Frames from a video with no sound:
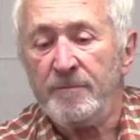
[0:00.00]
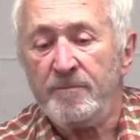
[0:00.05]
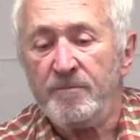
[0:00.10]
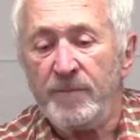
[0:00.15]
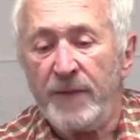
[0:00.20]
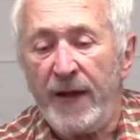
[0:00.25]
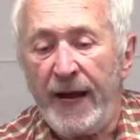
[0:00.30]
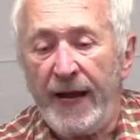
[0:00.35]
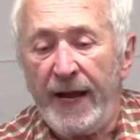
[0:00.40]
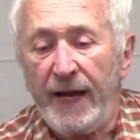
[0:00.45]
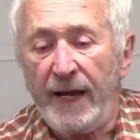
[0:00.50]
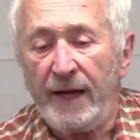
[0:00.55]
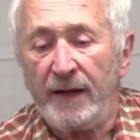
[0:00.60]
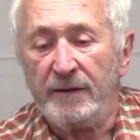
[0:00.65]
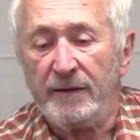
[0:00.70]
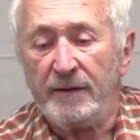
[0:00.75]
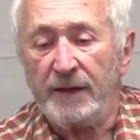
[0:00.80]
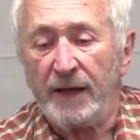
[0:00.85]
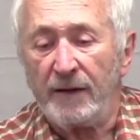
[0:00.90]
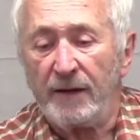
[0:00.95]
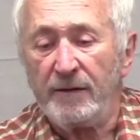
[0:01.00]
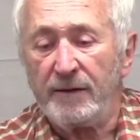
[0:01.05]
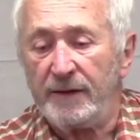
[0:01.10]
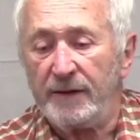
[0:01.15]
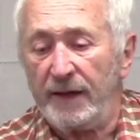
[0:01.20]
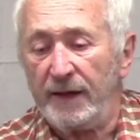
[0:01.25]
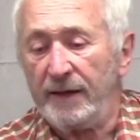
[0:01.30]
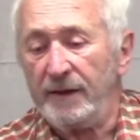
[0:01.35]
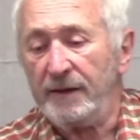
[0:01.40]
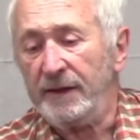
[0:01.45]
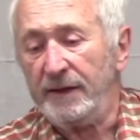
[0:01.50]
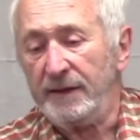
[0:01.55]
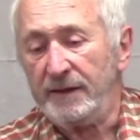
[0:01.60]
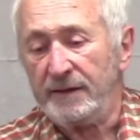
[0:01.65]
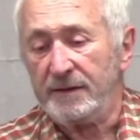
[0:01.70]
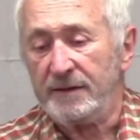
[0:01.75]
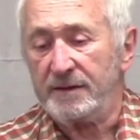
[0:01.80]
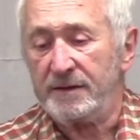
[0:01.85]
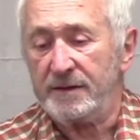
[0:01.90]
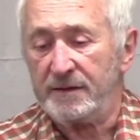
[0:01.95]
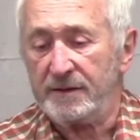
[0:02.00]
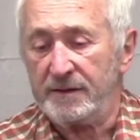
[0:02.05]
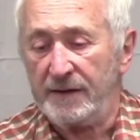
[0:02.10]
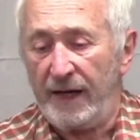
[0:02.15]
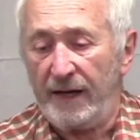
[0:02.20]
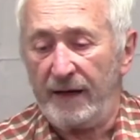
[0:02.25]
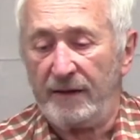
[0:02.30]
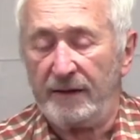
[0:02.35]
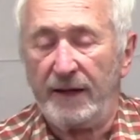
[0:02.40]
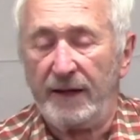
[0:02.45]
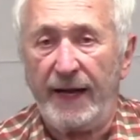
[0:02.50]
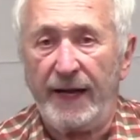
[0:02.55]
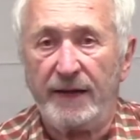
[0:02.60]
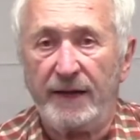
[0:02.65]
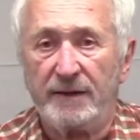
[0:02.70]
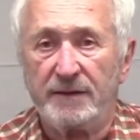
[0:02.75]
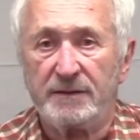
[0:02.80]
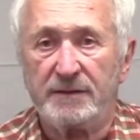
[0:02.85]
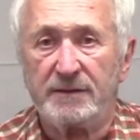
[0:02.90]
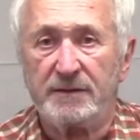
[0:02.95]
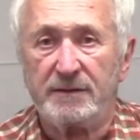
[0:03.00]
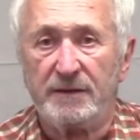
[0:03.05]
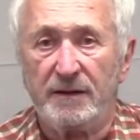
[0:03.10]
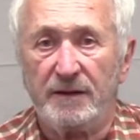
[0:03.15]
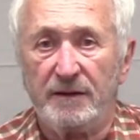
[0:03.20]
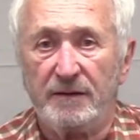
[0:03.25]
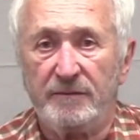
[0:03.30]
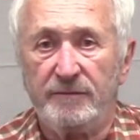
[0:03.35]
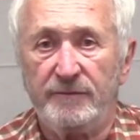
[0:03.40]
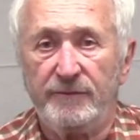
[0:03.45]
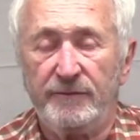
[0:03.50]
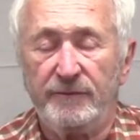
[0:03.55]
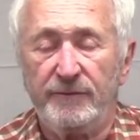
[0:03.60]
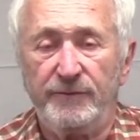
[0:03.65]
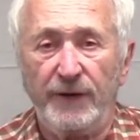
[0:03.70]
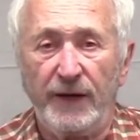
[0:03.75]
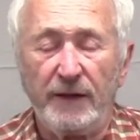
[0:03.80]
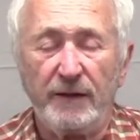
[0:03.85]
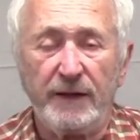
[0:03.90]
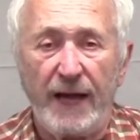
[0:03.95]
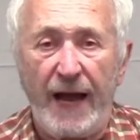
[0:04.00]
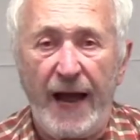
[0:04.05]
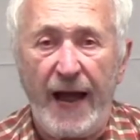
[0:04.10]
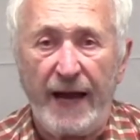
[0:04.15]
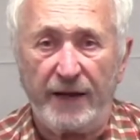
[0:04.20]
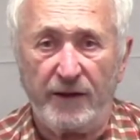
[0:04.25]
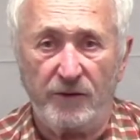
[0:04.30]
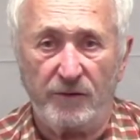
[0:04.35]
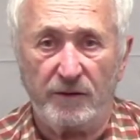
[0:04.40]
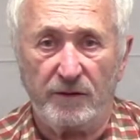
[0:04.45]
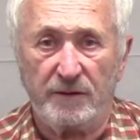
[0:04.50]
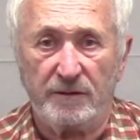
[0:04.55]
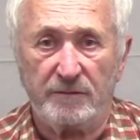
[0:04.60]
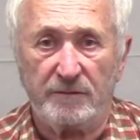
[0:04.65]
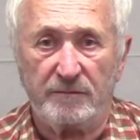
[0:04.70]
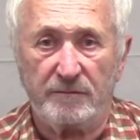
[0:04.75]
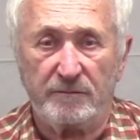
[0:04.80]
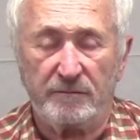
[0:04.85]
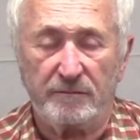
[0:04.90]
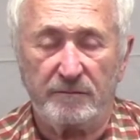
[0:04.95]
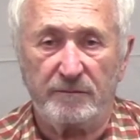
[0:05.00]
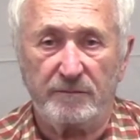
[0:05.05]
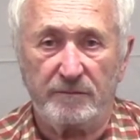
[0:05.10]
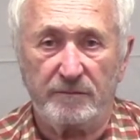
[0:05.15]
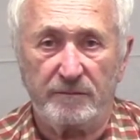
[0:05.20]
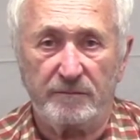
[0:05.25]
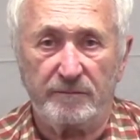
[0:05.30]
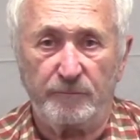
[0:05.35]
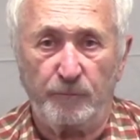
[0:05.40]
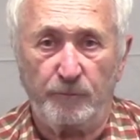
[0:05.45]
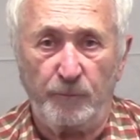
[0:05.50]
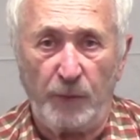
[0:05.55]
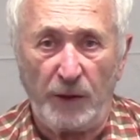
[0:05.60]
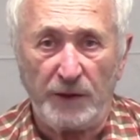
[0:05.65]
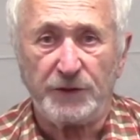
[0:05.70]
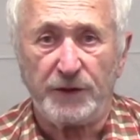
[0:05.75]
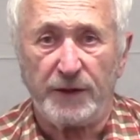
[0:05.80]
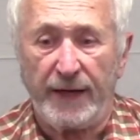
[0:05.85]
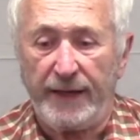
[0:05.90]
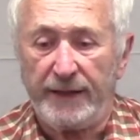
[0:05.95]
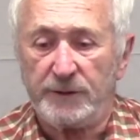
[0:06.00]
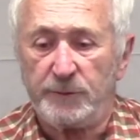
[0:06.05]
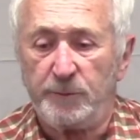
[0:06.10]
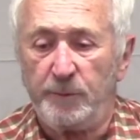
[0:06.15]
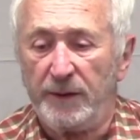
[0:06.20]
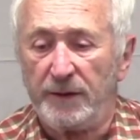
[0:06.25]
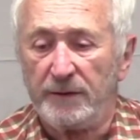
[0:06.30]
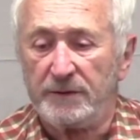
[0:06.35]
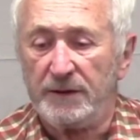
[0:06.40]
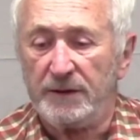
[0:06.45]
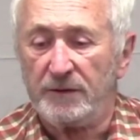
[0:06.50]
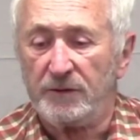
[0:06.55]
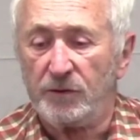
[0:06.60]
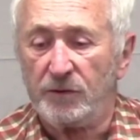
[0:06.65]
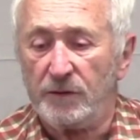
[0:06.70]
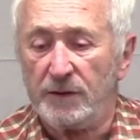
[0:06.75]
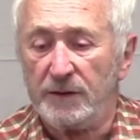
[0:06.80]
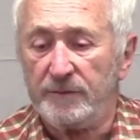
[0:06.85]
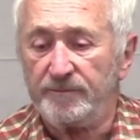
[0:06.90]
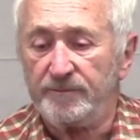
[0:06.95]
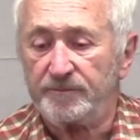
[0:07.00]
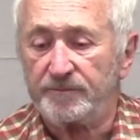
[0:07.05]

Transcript: And the other thing is that it has a fairly accurate pressure gauge built into it.